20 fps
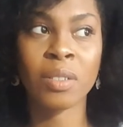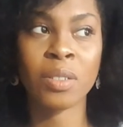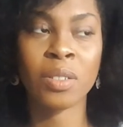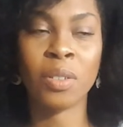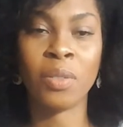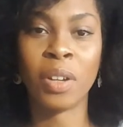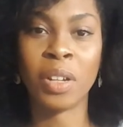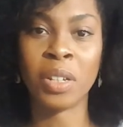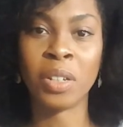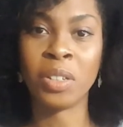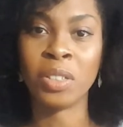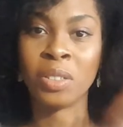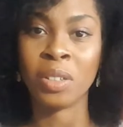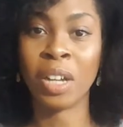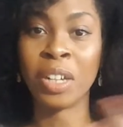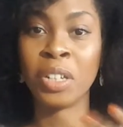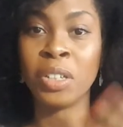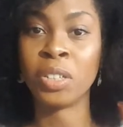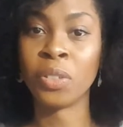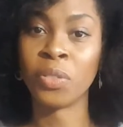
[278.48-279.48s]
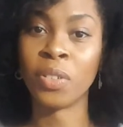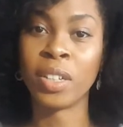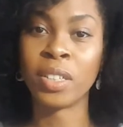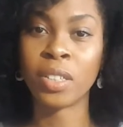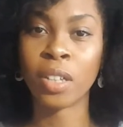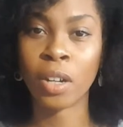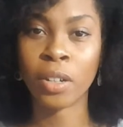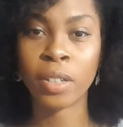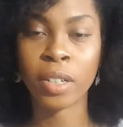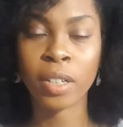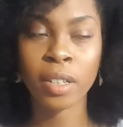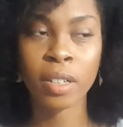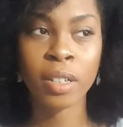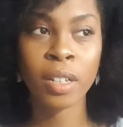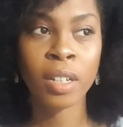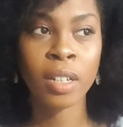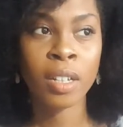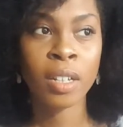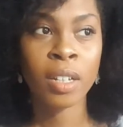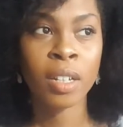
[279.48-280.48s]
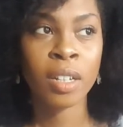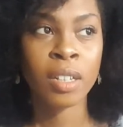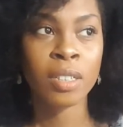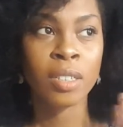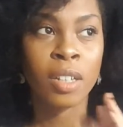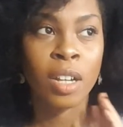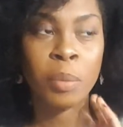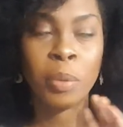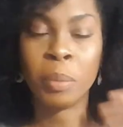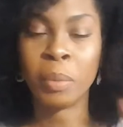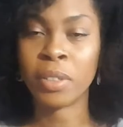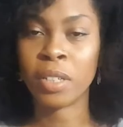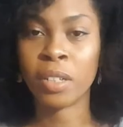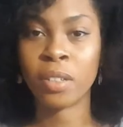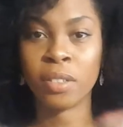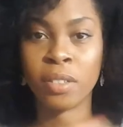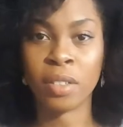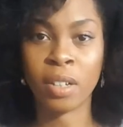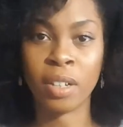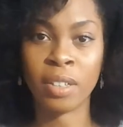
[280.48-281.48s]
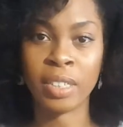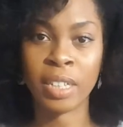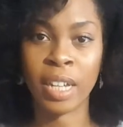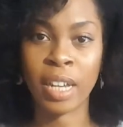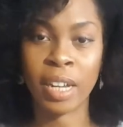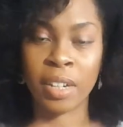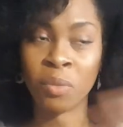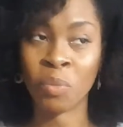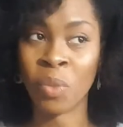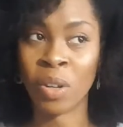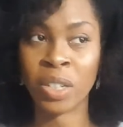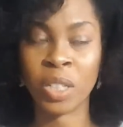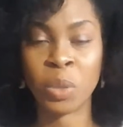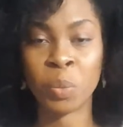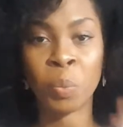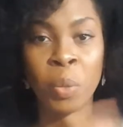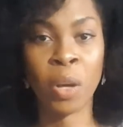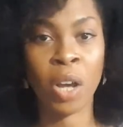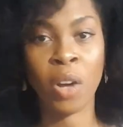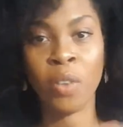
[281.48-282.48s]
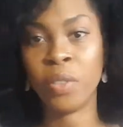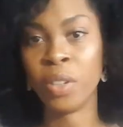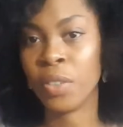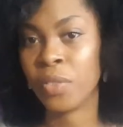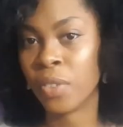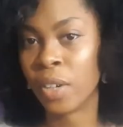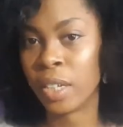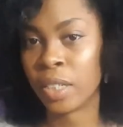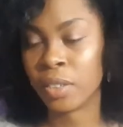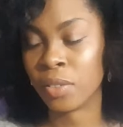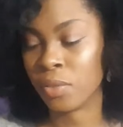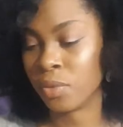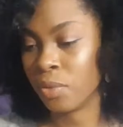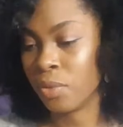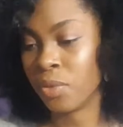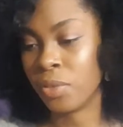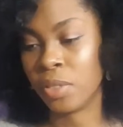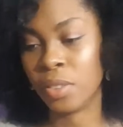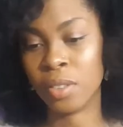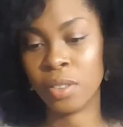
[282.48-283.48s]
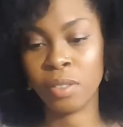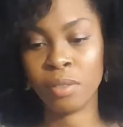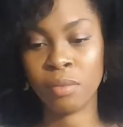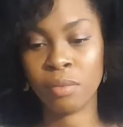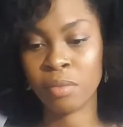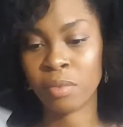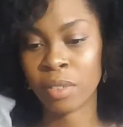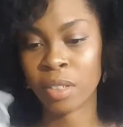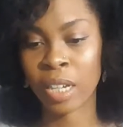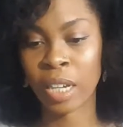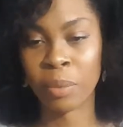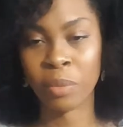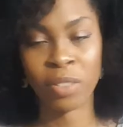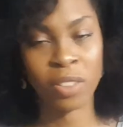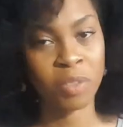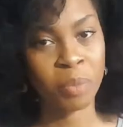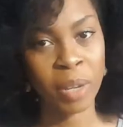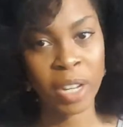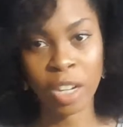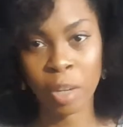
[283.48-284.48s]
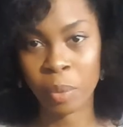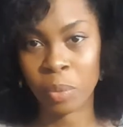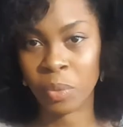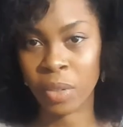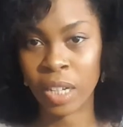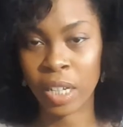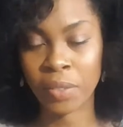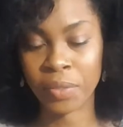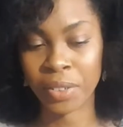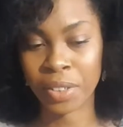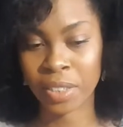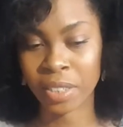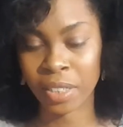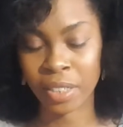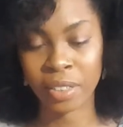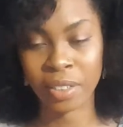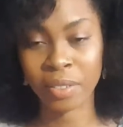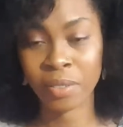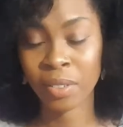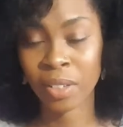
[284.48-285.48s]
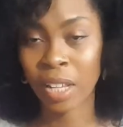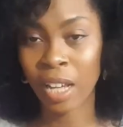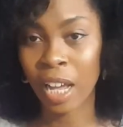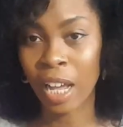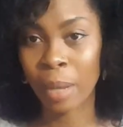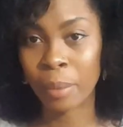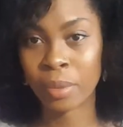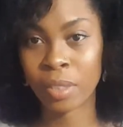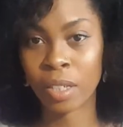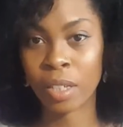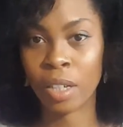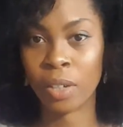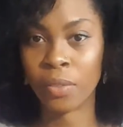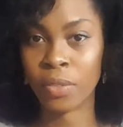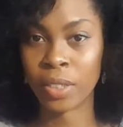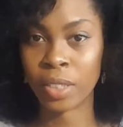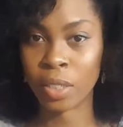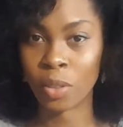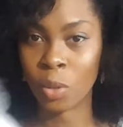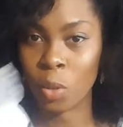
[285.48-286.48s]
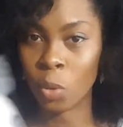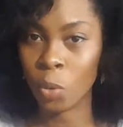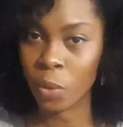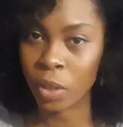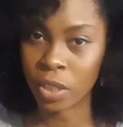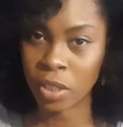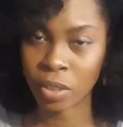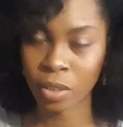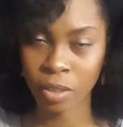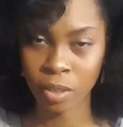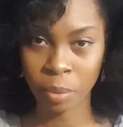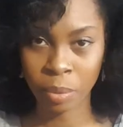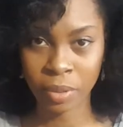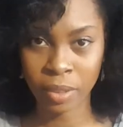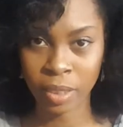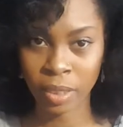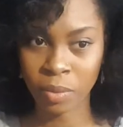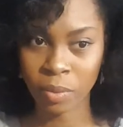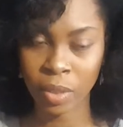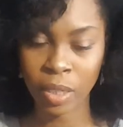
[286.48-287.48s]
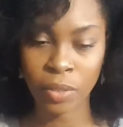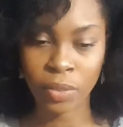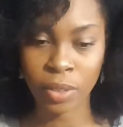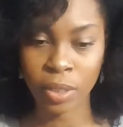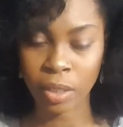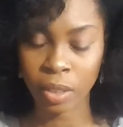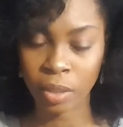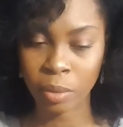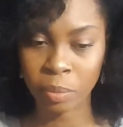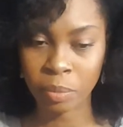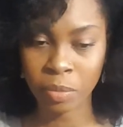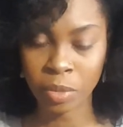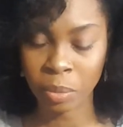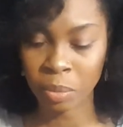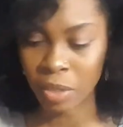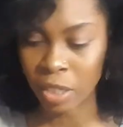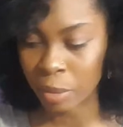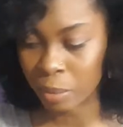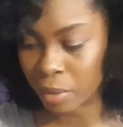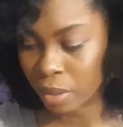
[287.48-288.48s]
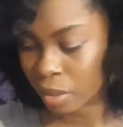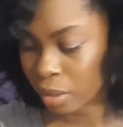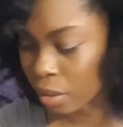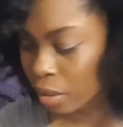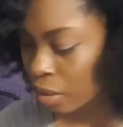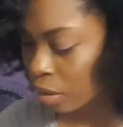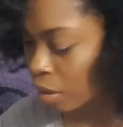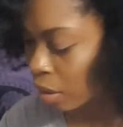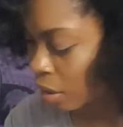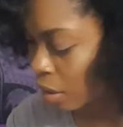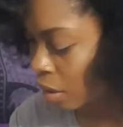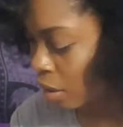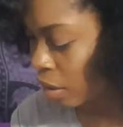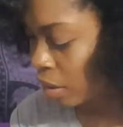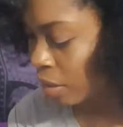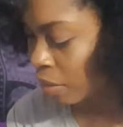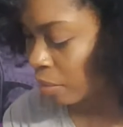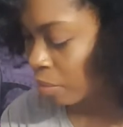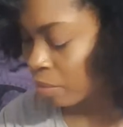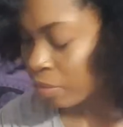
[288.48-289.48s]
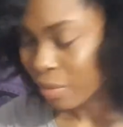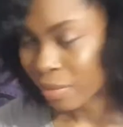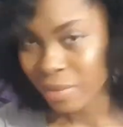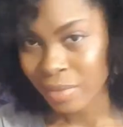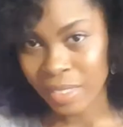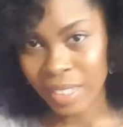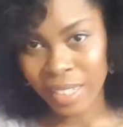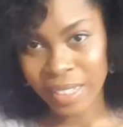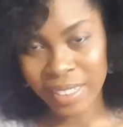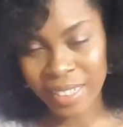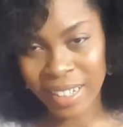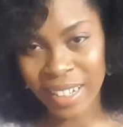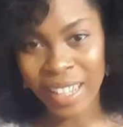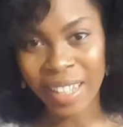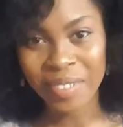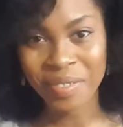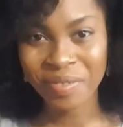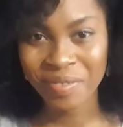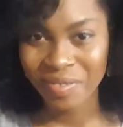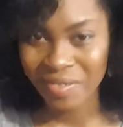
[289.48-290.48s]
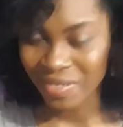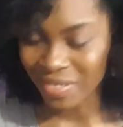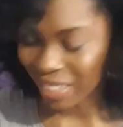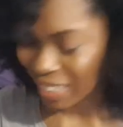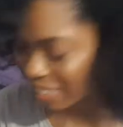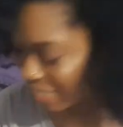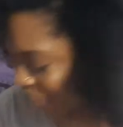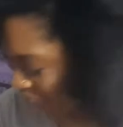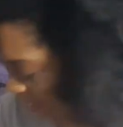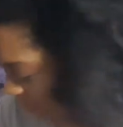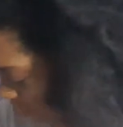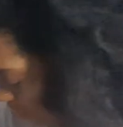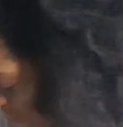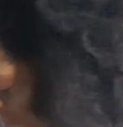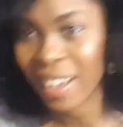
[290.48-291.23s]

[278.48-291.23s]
sort of like use. I use it for like toning, so I put my tone on there, and one is perfectly fine for getting rid of makeup and whatever. So absolutely love these. I always stock up on it whenever I go to Primark. So yeah, that's that.